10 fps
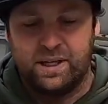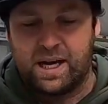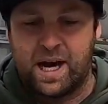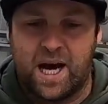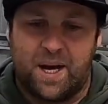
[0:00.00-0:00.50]

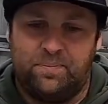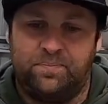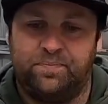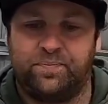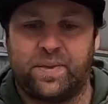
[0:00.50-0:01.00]

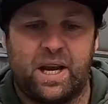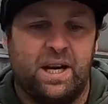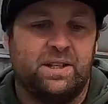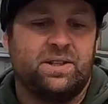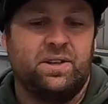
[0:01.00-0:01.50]
And
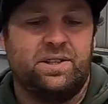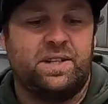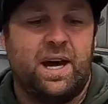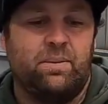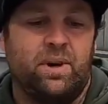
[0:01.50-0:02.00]
it's got the
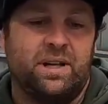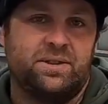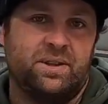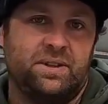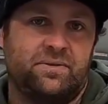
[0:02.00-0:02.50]

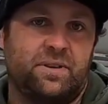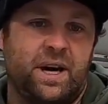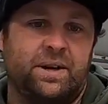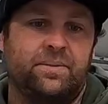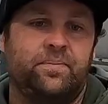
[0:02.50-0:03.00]
stabilizer in the
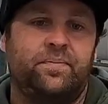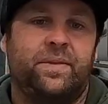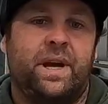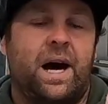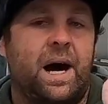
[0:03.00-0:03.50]
front.
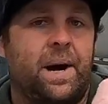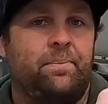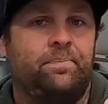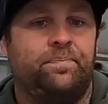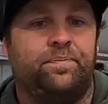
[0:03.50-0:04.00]

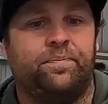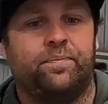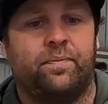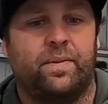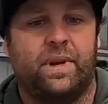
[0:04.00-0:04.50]
And
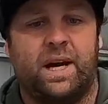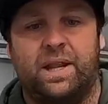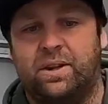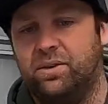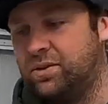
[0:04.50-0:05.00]

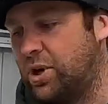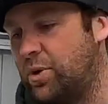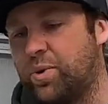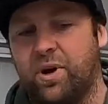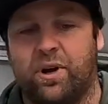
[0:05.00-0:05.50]
the
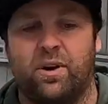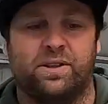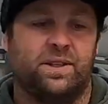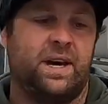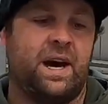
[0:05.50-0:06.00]
GoPro
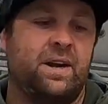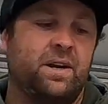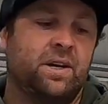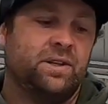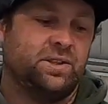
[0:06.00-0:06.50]
goes in that.
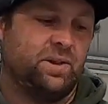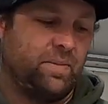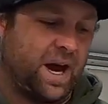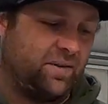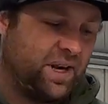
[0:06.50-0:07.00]
So the
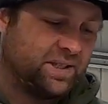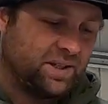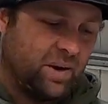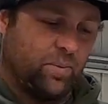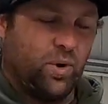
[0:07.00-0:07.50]
main
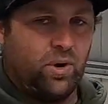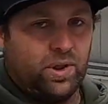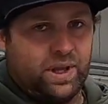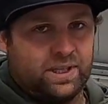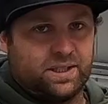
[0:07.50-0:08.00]
reason I
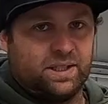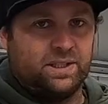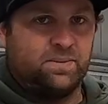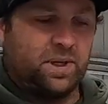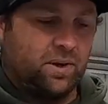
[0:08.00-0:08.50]
bought this
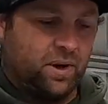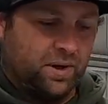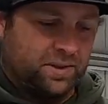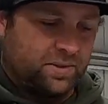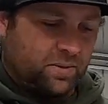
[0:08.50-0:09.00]
is
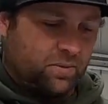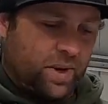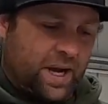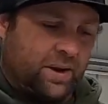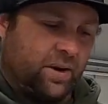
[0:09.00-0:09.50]
because
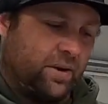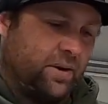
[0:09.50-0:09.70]
main